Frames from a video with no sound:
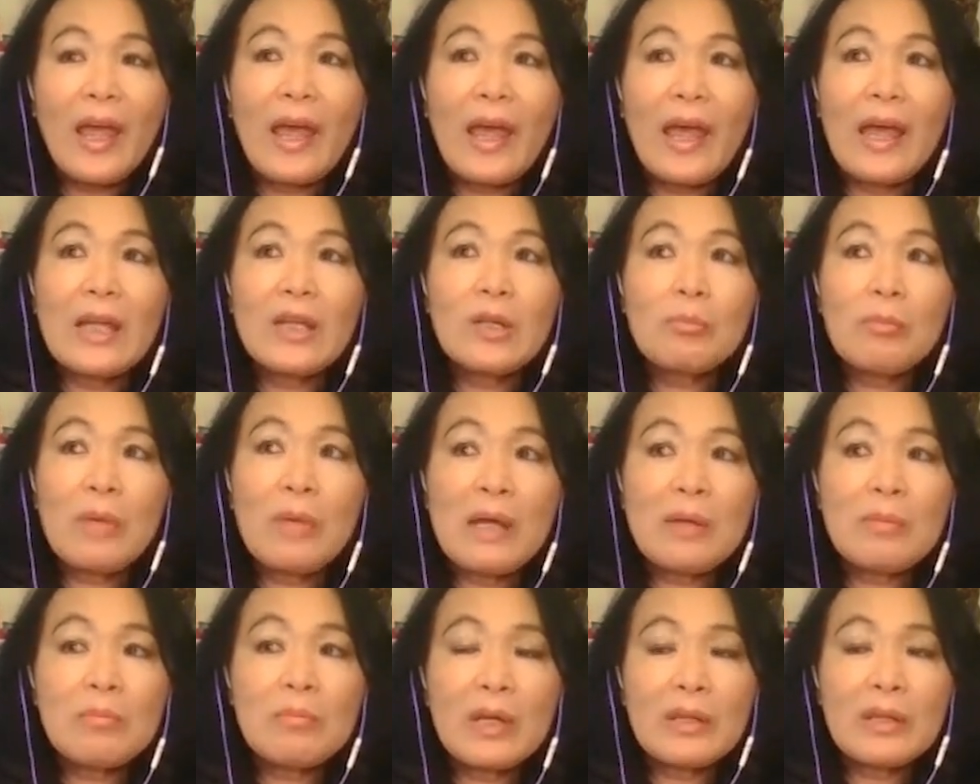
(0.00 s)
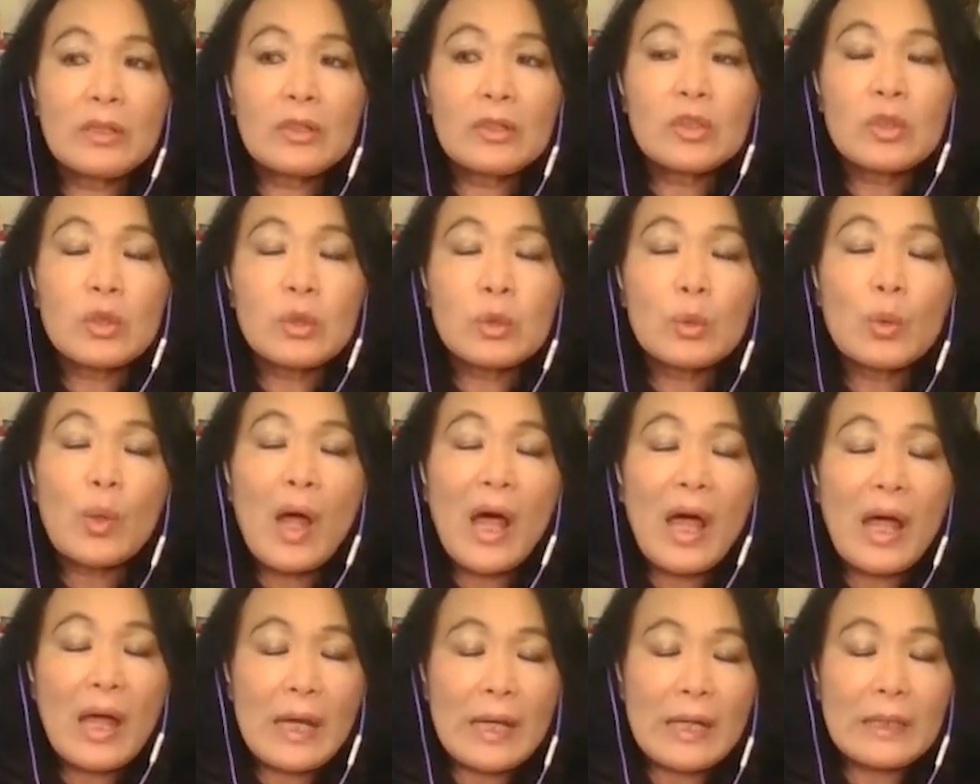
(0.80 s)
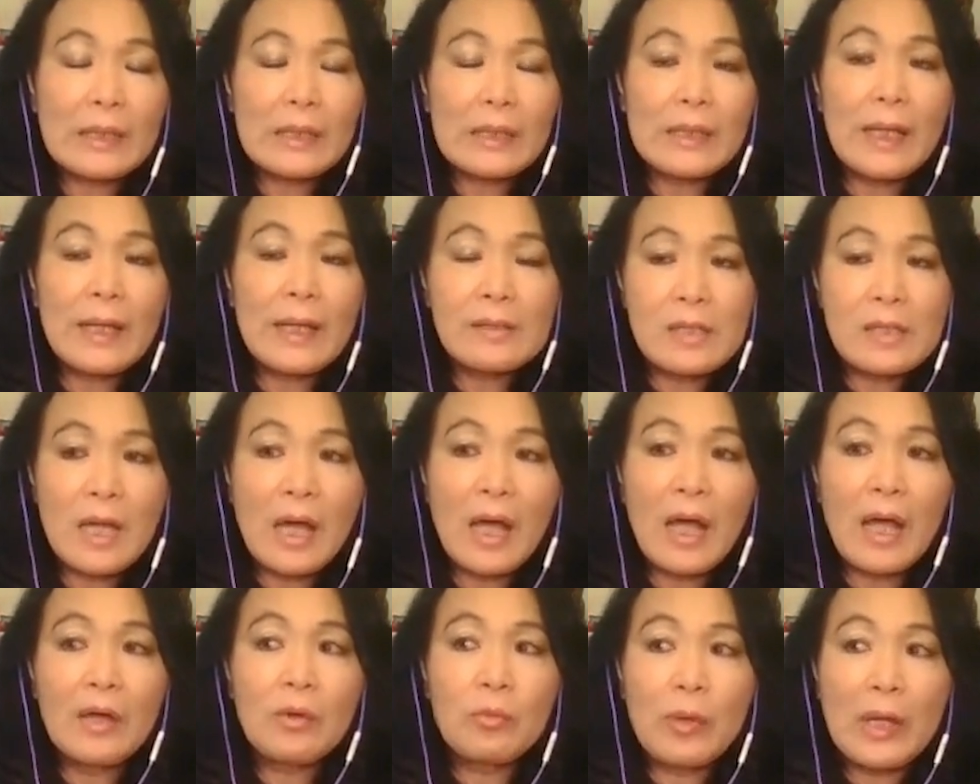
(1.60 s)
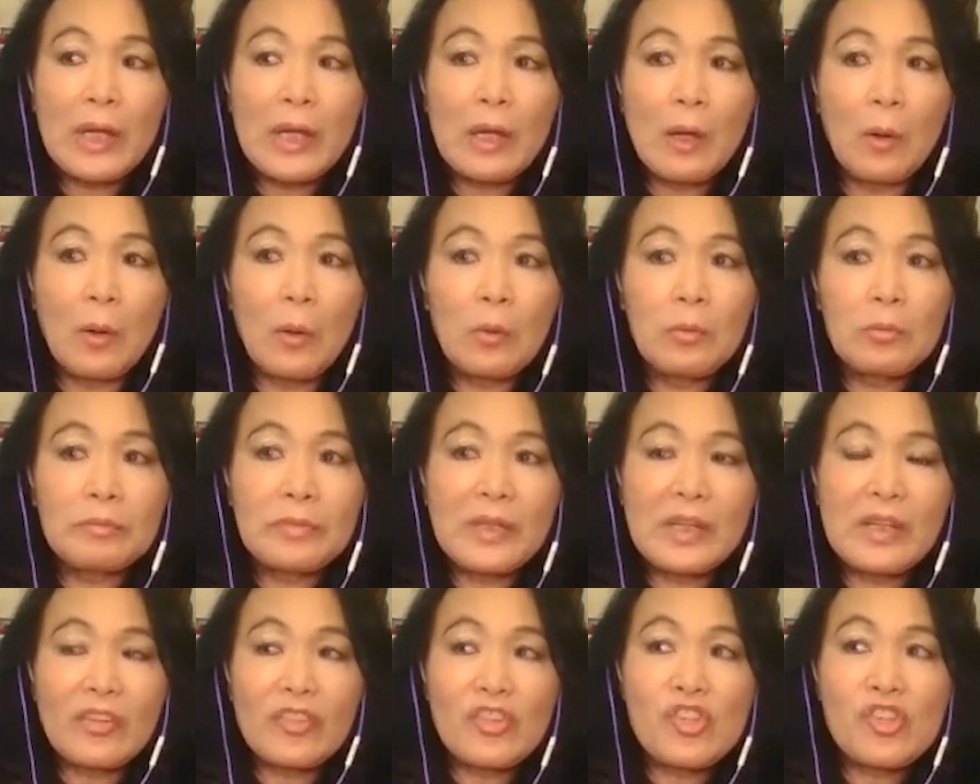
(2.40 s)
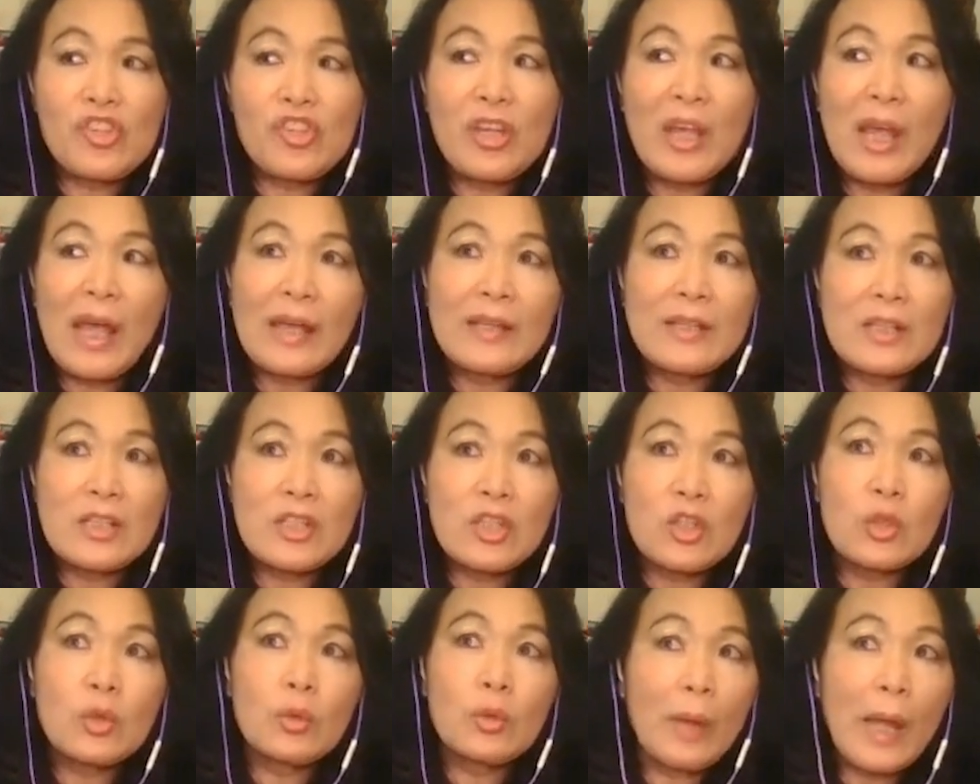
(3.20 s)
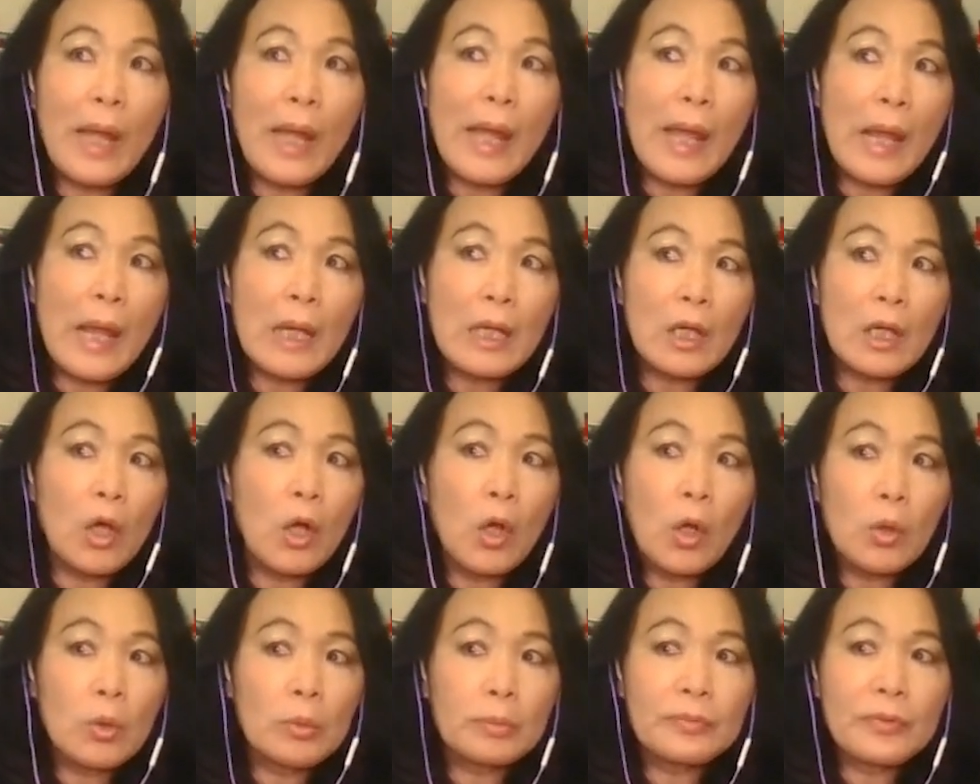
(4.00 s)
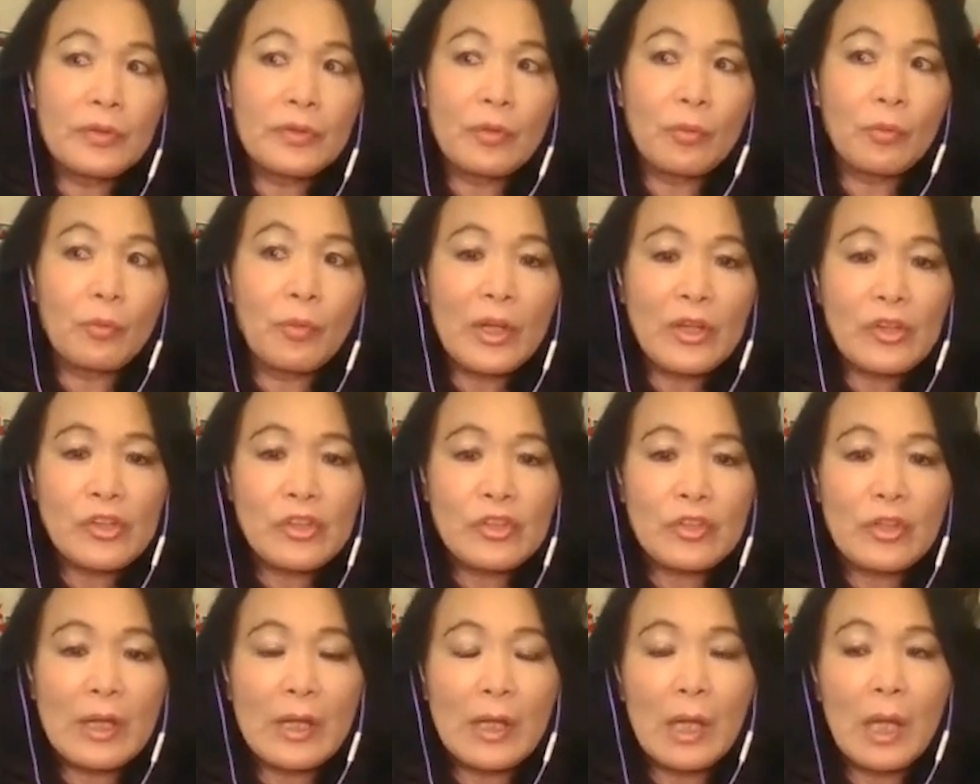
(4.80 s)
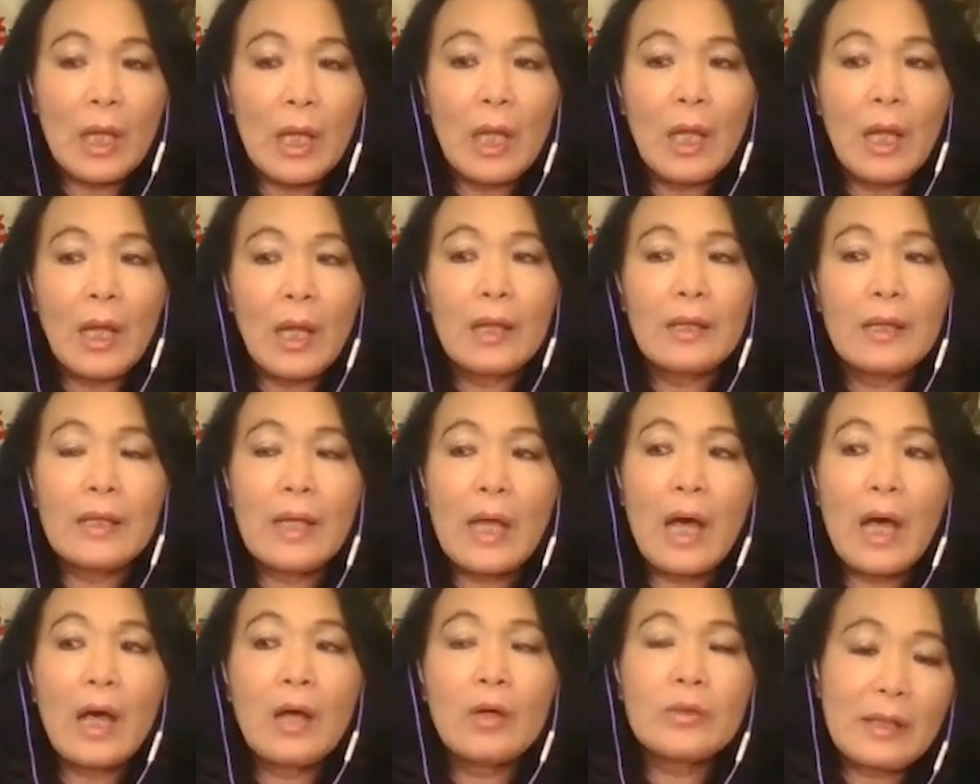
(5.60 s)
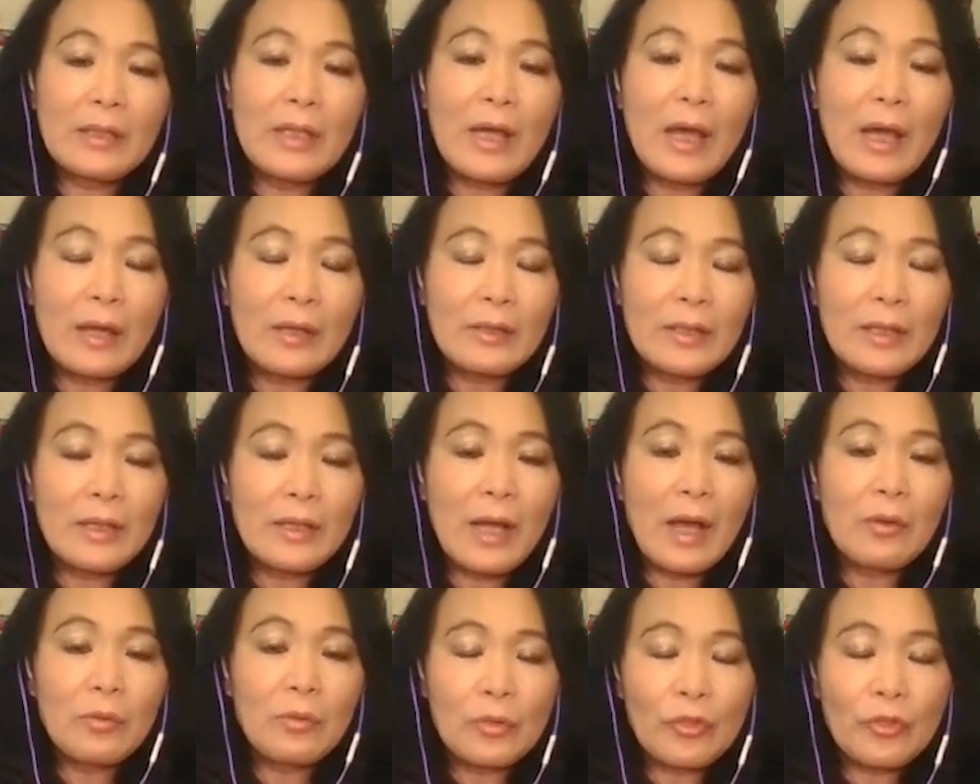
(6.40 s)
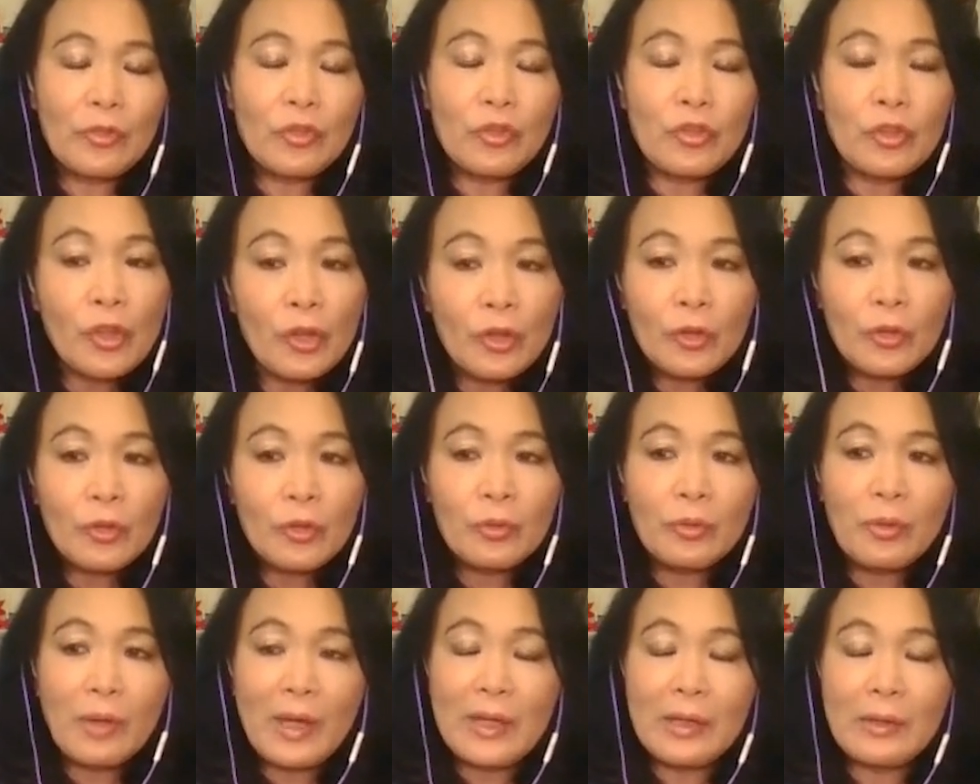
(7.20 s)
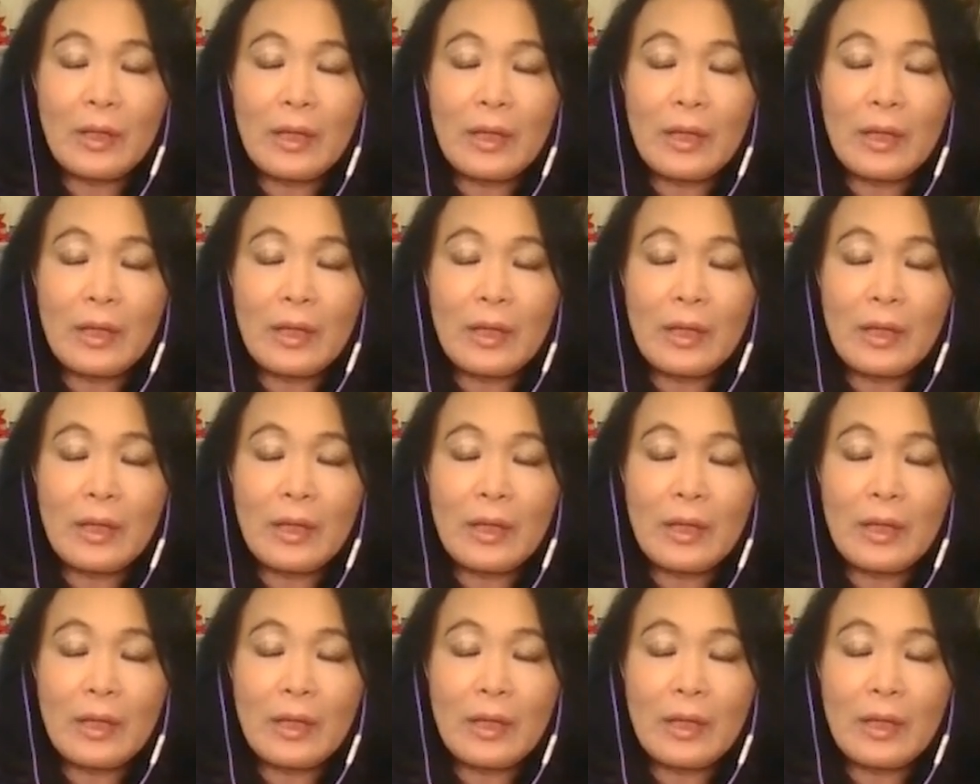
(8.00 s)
And my mother cried the entire way home because she had this grand hope and wish that now that I was two,